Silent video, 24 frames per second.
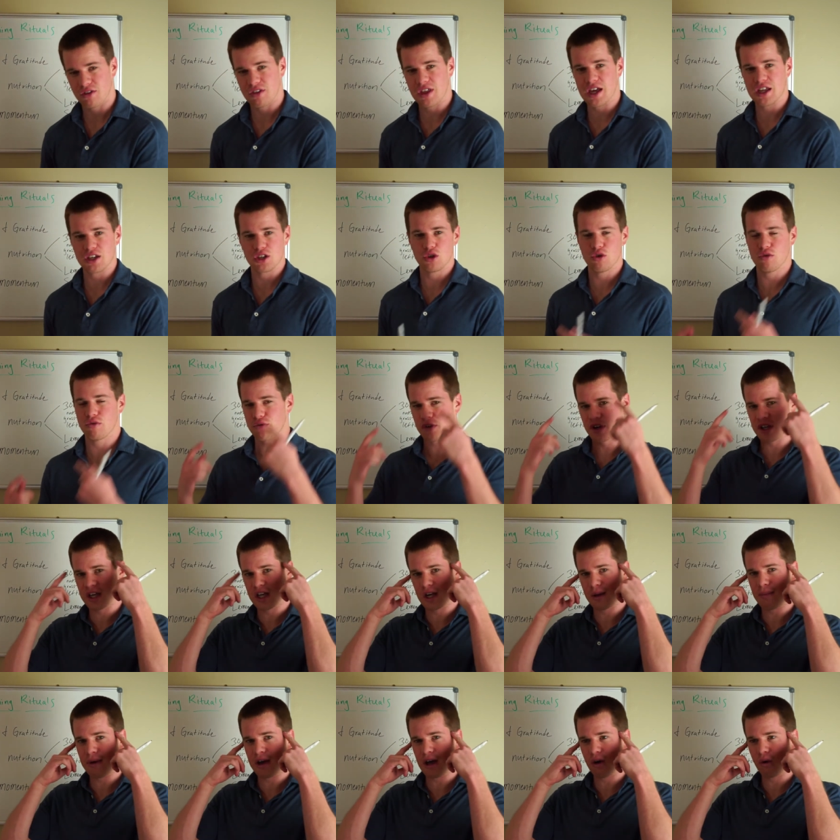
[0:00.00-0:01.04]
that you
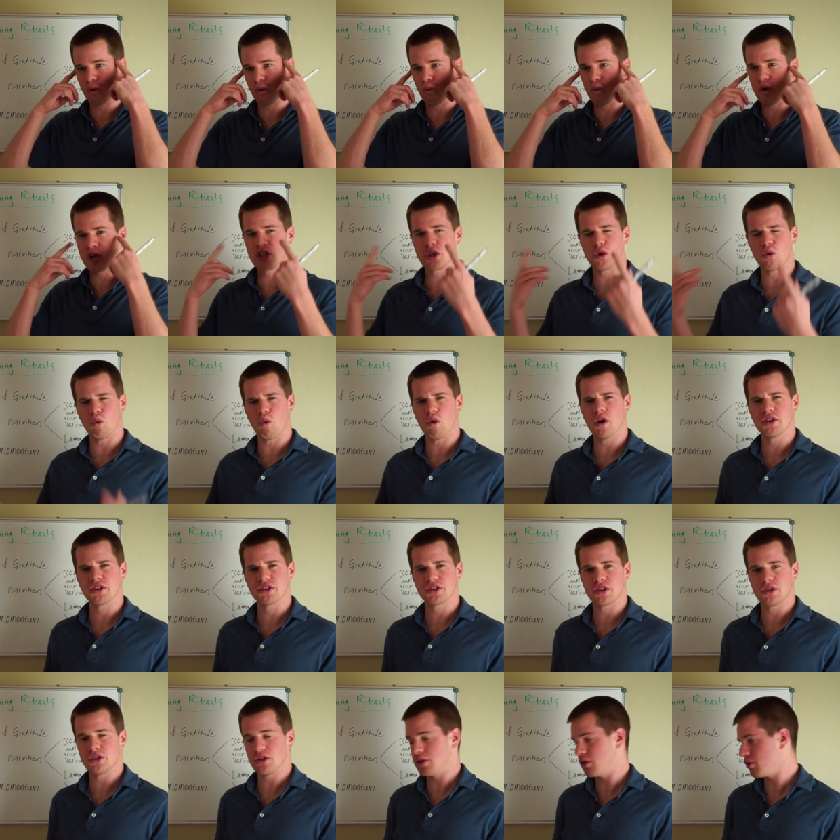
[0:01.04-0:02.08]
forget about what you want
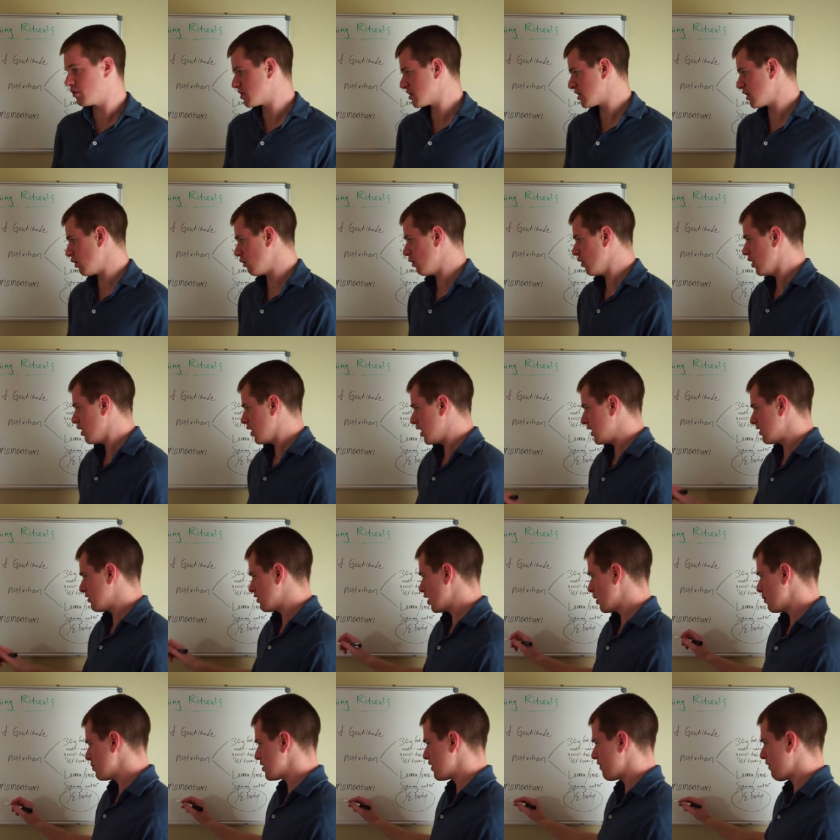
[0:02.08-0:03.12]
to do. So in
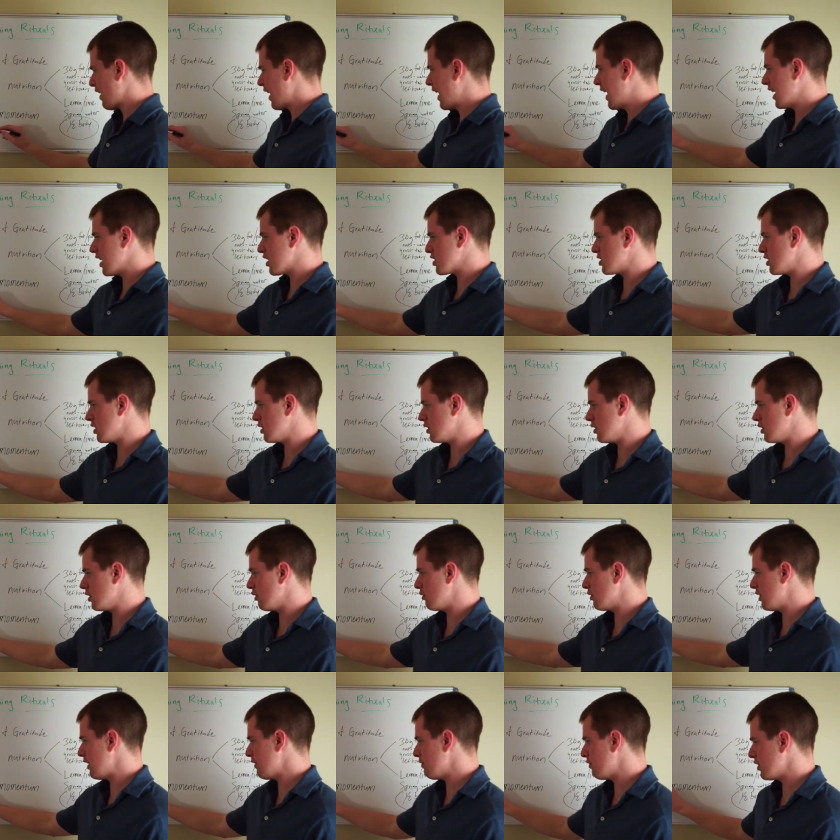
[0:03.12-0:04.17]
terms of action, you
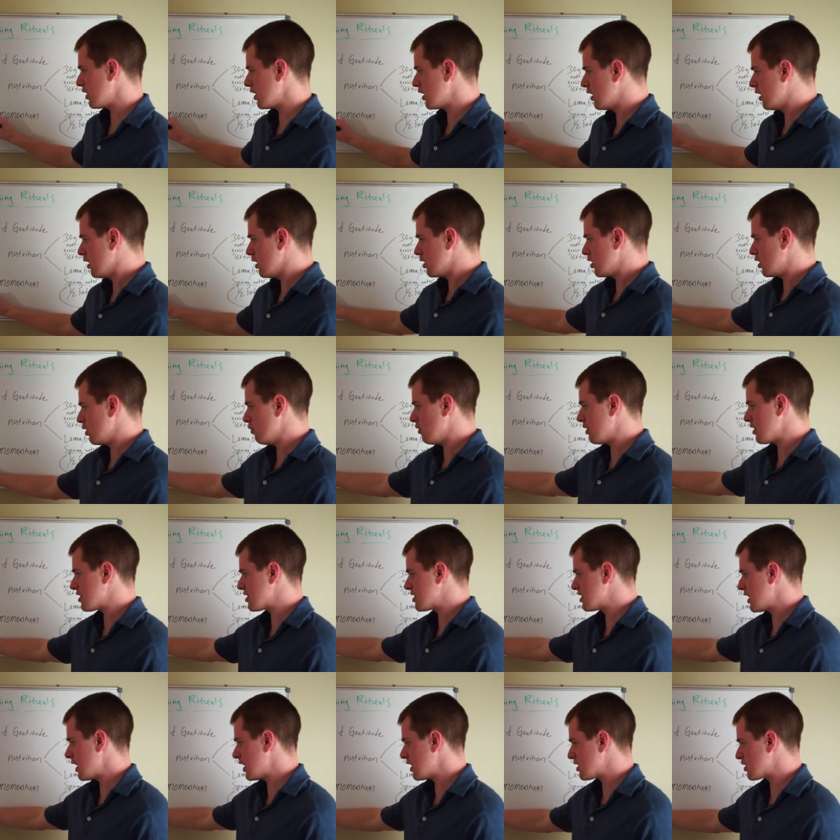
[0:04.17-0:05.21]
know, definitely you want to
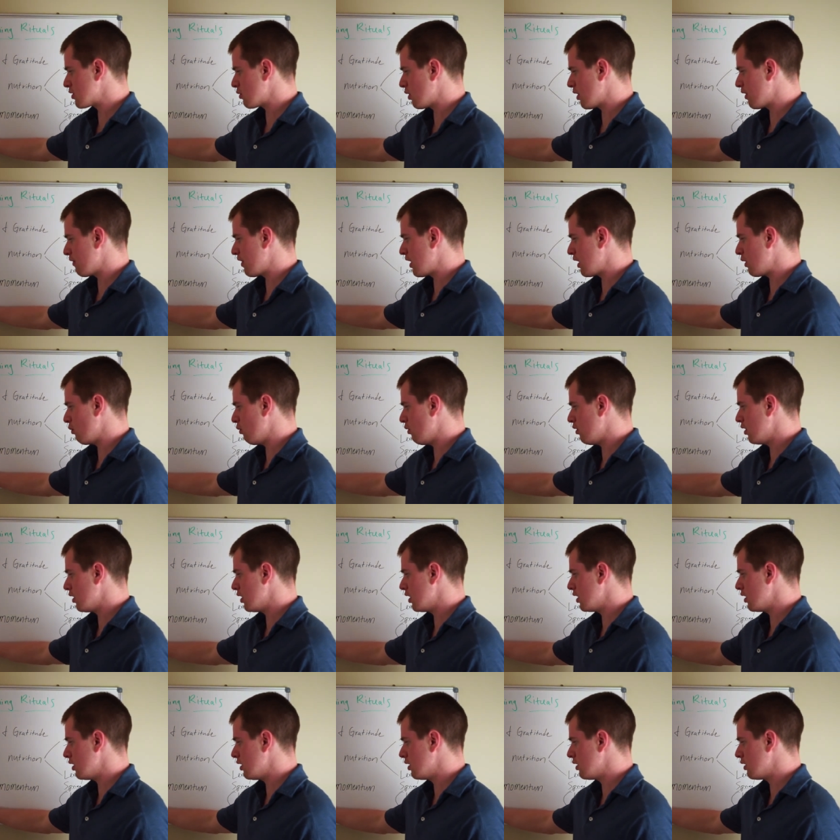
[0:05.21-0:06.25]
set sort of a
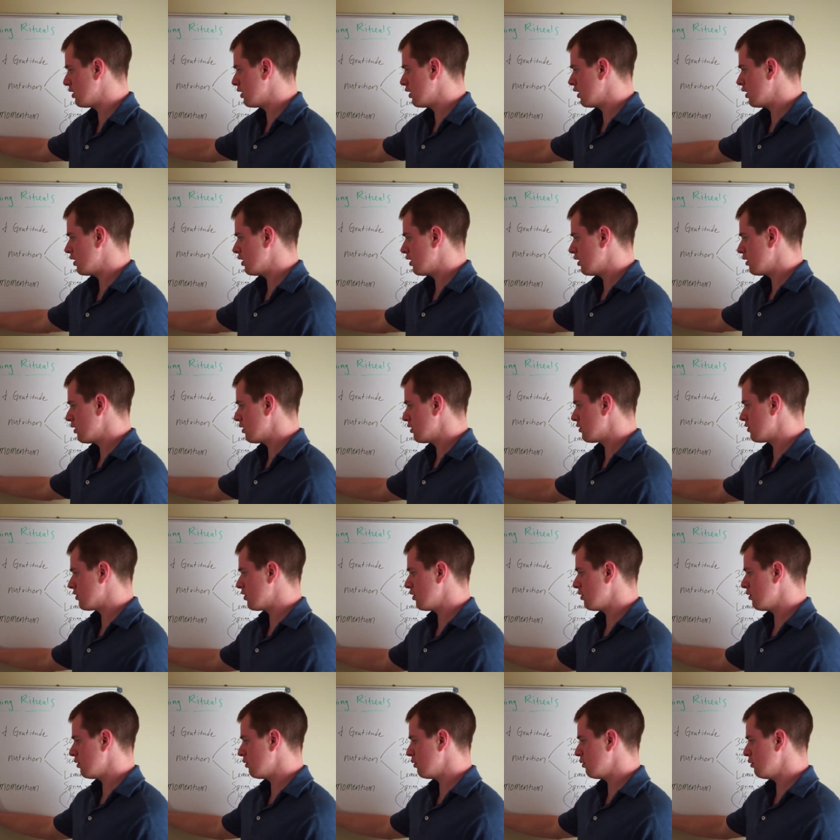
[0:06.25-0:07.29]
one,
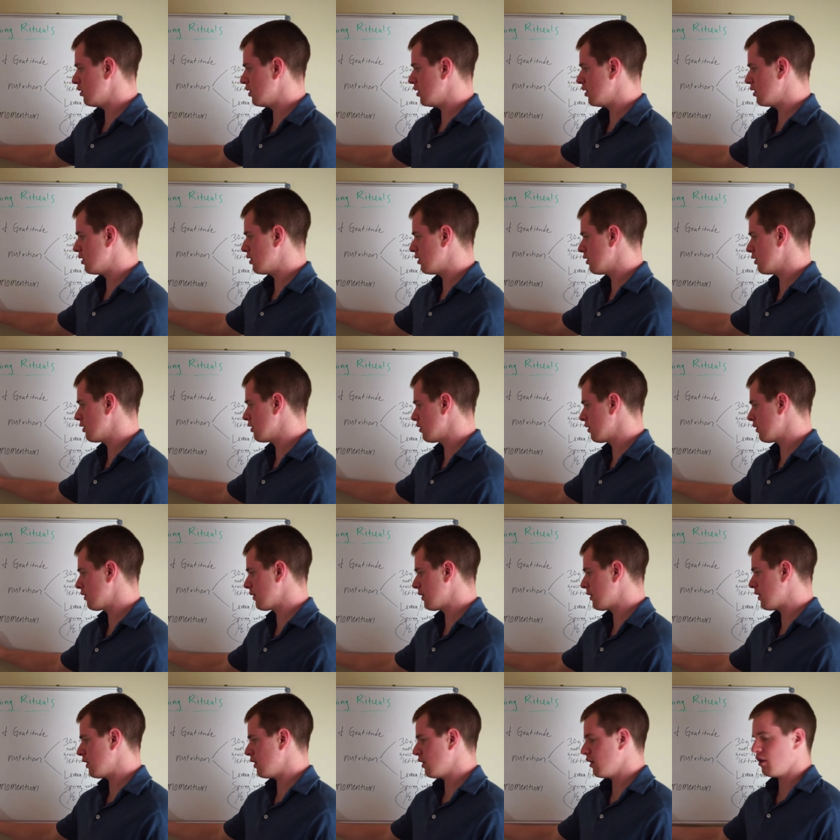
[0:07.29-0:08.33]
two,
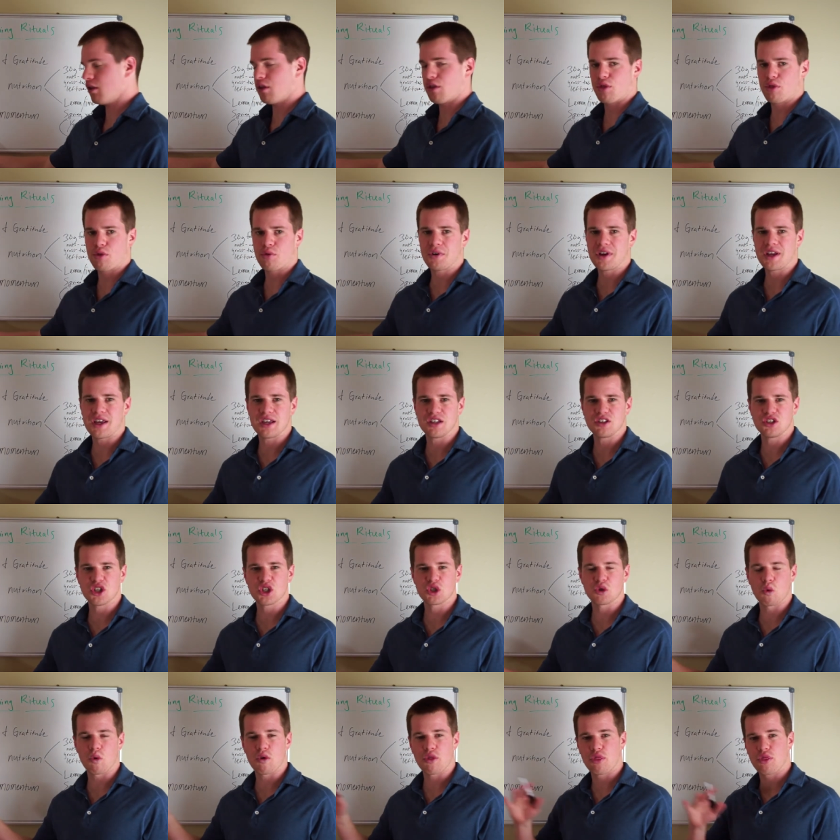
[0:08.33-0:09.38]
three.
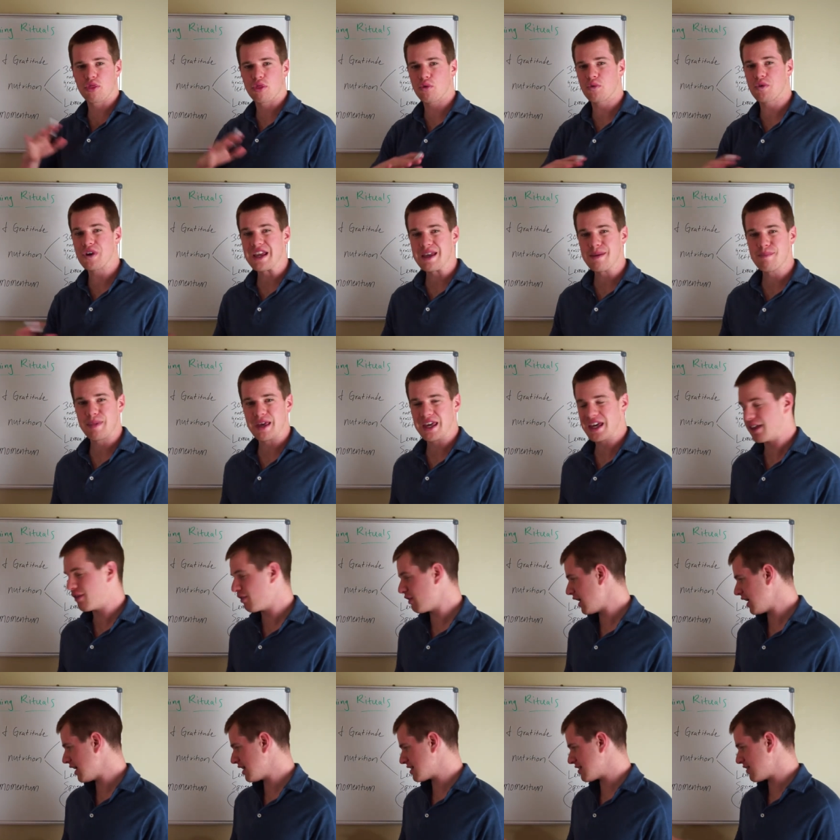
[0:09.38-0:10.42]
Just three big
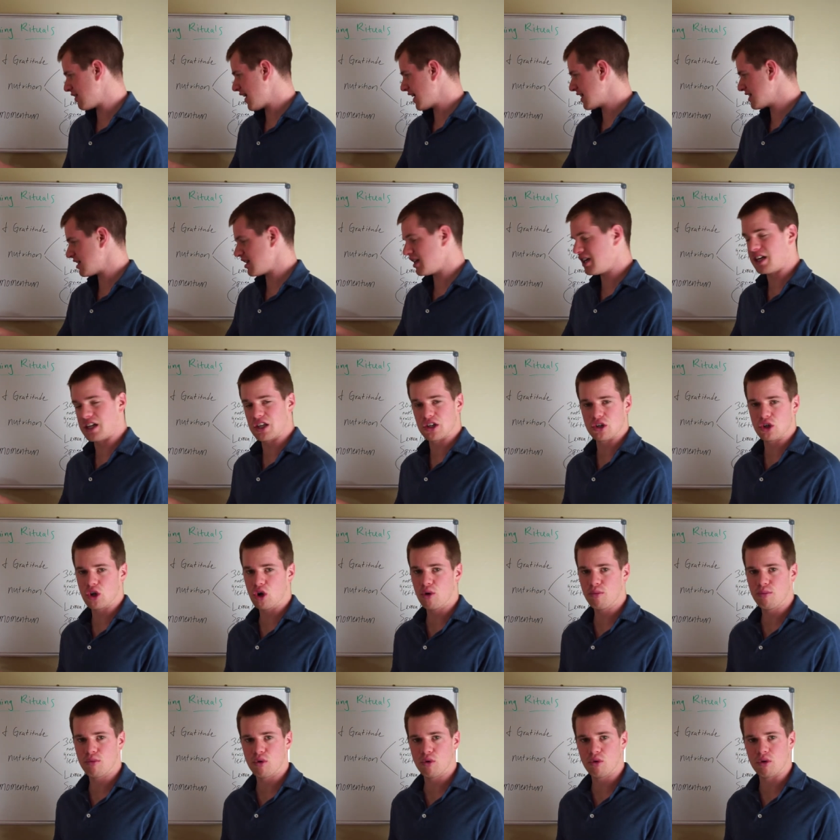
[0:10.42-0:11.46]
things. That's it.
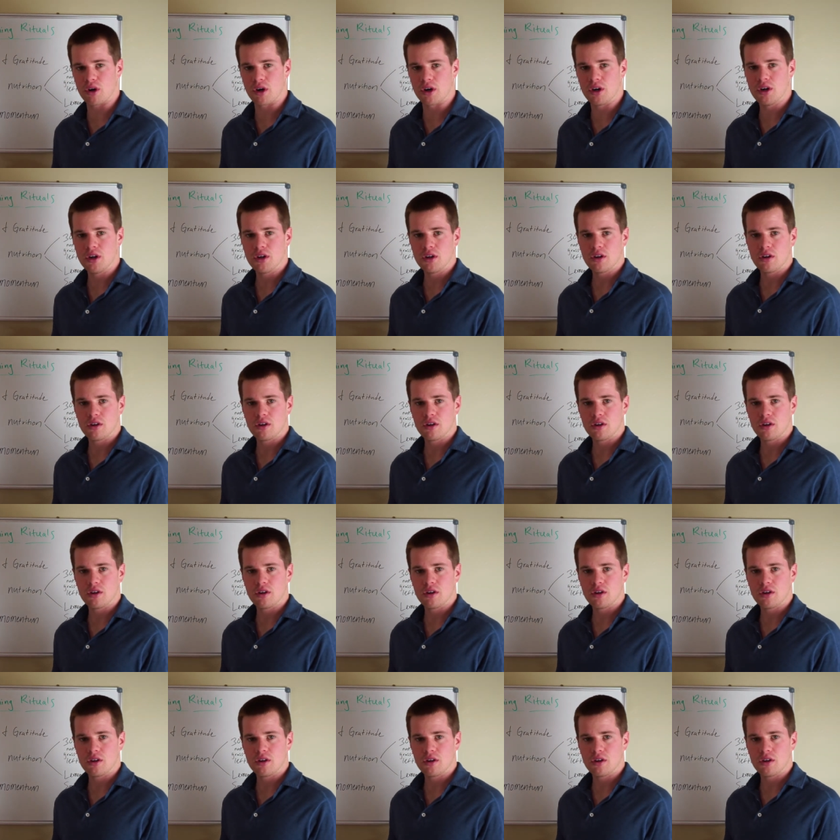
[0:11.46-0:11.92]
No more